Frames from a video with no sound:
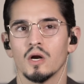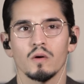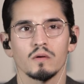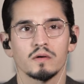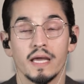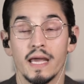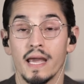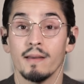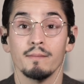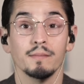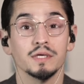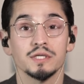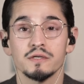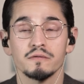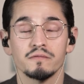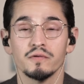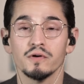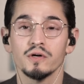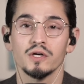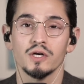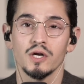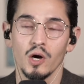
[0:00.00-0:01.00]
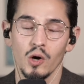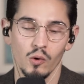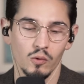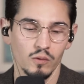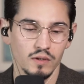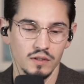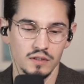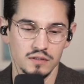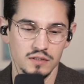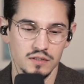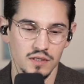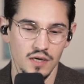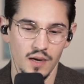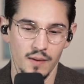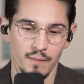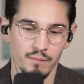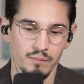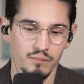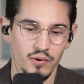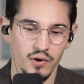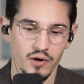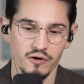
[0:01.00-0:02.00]
can't miss a footnote. It's
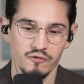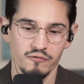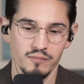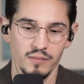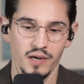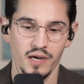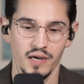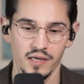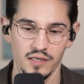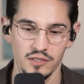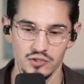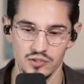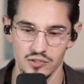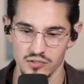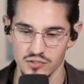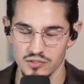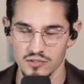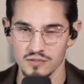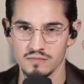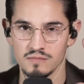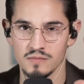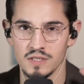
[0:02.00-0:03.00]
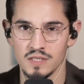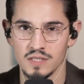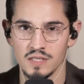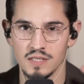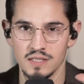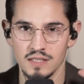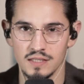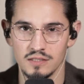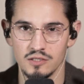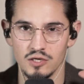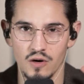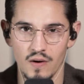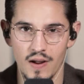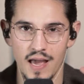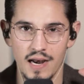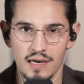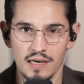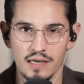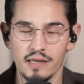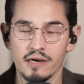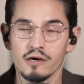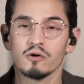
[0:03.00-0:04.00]
part of my just
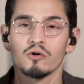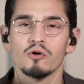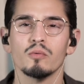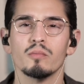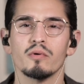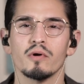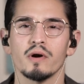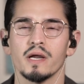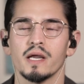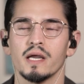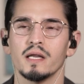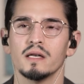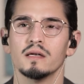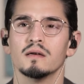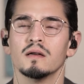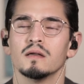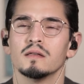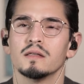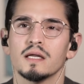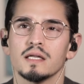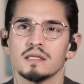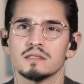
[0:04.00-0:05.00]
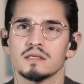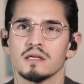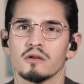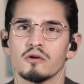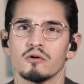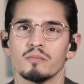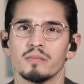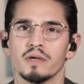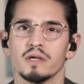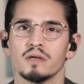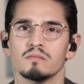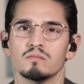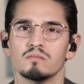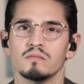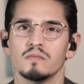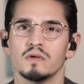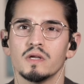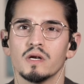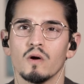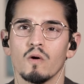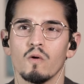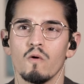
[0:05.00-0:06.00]
analytical brain that's a little bit
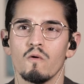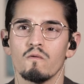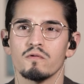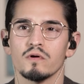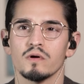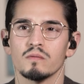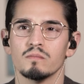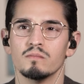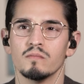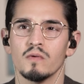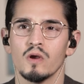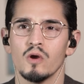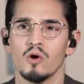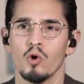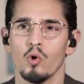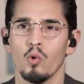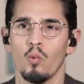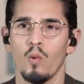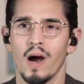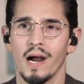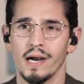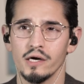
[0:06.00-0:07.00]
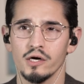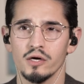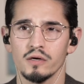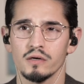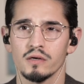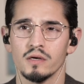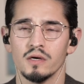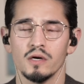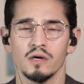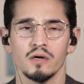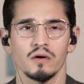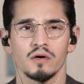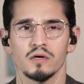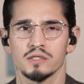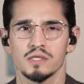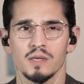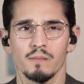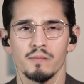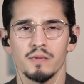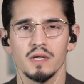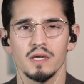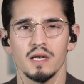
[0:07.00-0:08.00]
over wired or
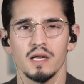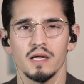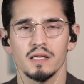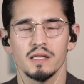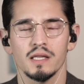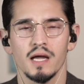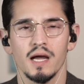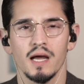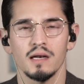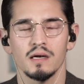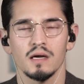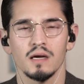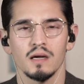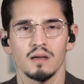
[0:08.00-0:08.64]
something like that.